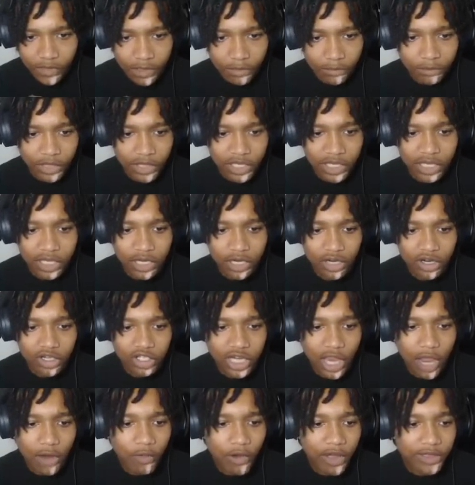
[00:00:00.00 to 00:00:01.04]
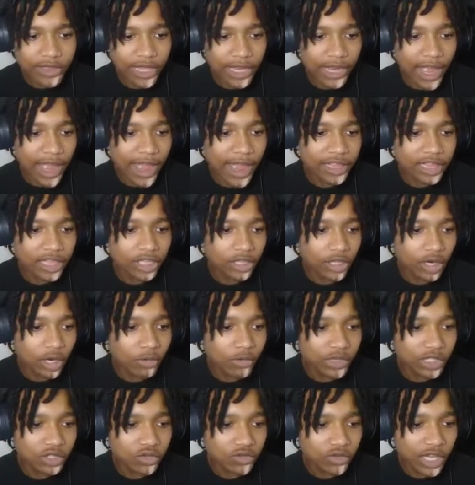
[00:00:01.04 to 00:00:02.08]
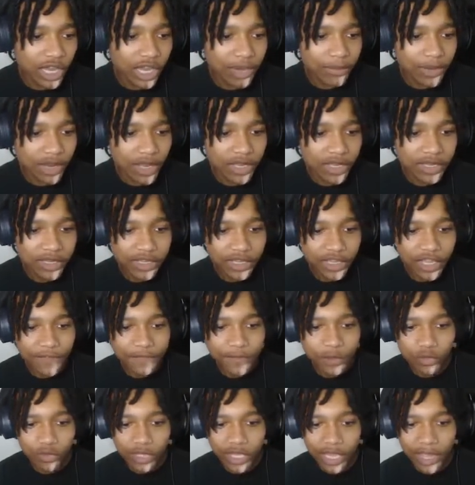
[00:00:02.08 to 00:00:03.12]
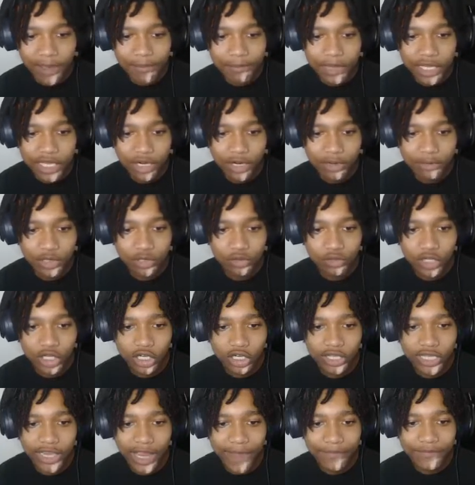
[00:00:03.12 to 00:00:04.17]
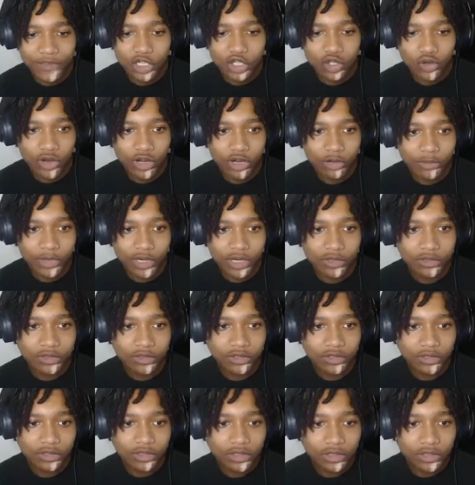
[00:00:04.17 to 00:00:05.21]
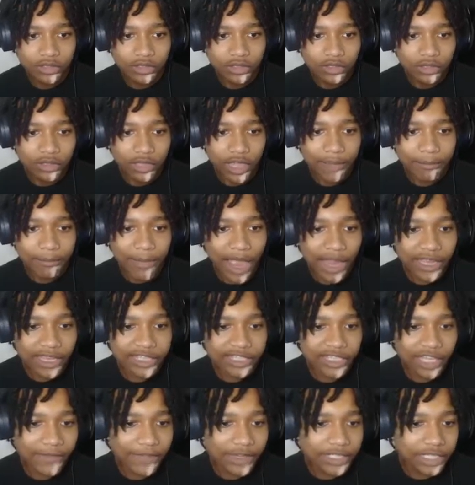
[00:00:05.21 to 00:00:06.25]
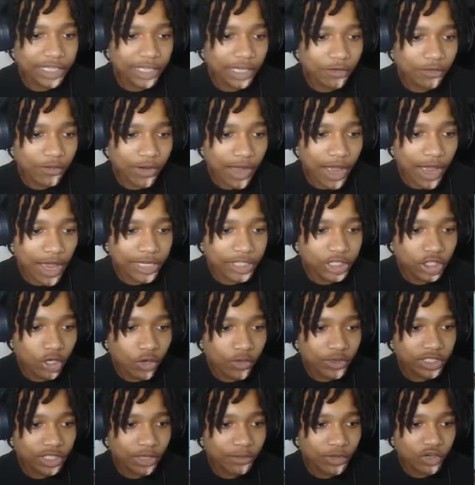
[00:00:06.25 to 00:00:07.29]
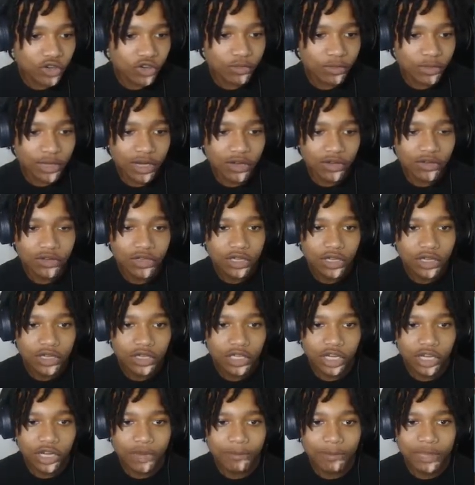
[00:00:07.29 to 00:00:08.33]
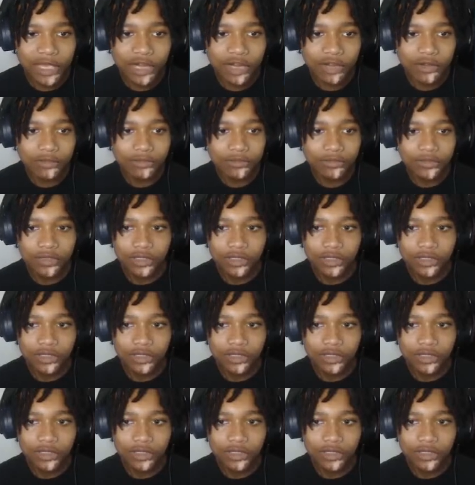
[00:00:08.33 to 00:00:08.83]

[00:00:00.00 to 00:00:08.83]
But yeah, though, chat, one thing I had to learn with 2K, bro, if you can't beat them, you literally have to join them, bro. Like back in 17 when ISO was the move, bro. Couldn't beat him.